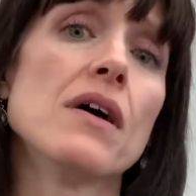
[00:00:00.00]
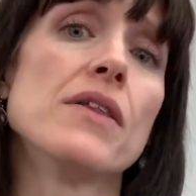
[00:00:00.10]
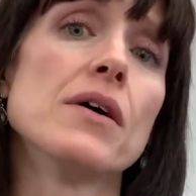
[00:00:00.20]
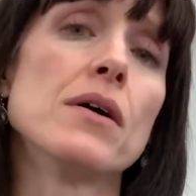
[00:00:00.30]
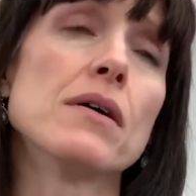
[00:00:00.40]

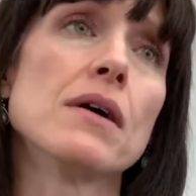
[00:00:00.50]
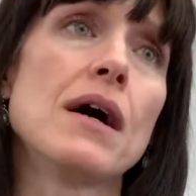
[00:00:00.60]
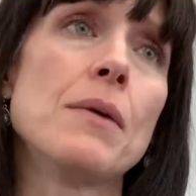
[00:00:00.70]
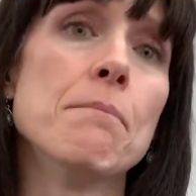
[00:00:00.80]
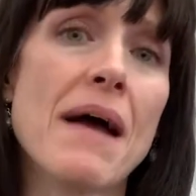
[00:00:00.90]
the
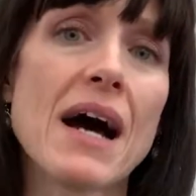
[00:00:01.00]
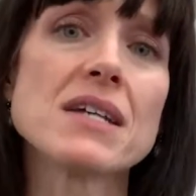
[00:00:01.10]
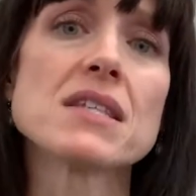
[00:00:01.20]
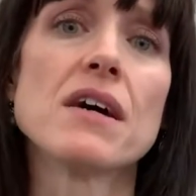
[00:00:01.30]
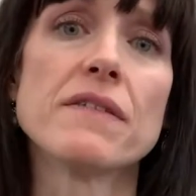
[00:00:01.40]
um,
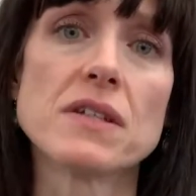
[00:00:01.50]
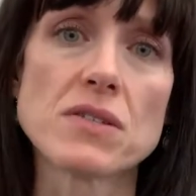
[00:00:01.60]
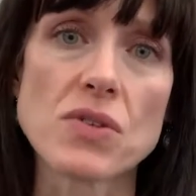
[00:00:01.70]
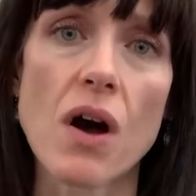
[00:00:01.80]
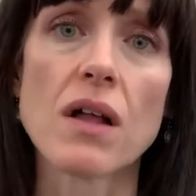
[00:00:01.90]
mass of the
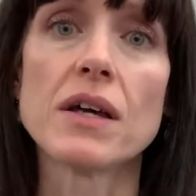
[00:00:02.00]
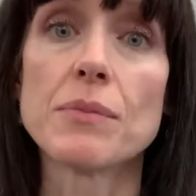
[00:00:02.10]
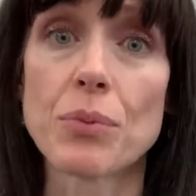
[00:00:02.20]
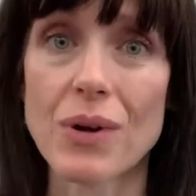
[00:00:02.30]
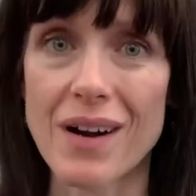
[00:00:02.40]

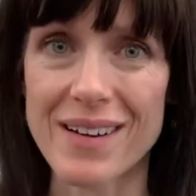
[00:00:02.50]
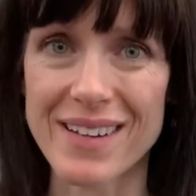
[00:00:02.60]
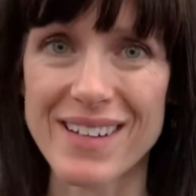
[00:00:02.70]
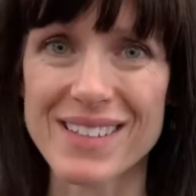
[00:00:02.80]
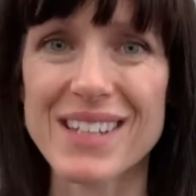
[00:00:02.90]
solid
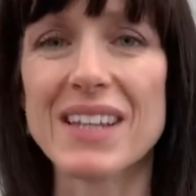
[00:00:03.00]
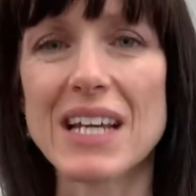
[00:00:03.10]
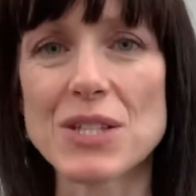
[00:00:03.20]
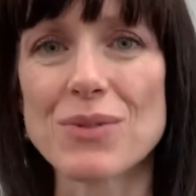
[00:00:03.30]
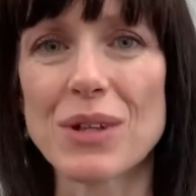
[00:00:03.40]
product. And
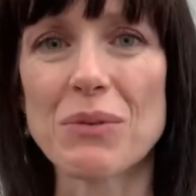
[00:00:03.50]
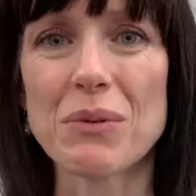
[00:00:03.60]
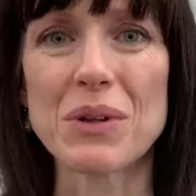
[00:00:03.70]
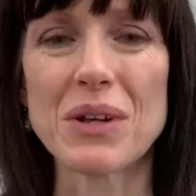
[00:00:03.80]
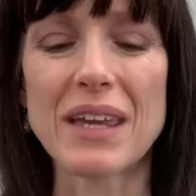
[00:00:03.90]
that's really what
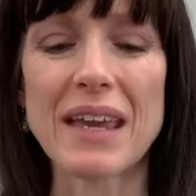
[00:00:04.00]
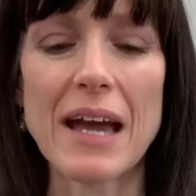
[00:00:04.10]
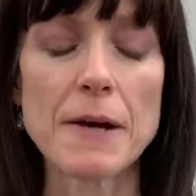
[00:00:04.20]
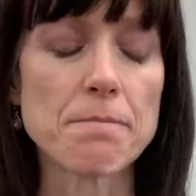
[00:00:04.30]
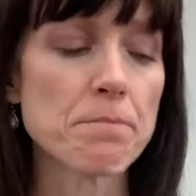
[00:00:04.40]
we're looking at.